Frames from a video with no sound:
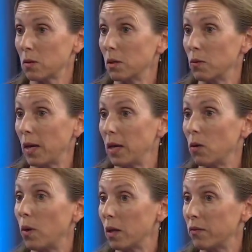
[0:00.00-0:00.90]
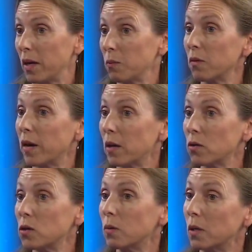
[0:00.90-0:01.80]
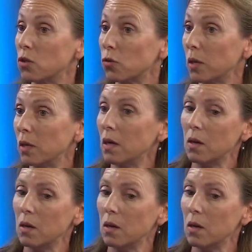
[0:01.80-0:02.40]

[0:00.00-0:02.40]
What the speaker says: locate qualified providers who can treat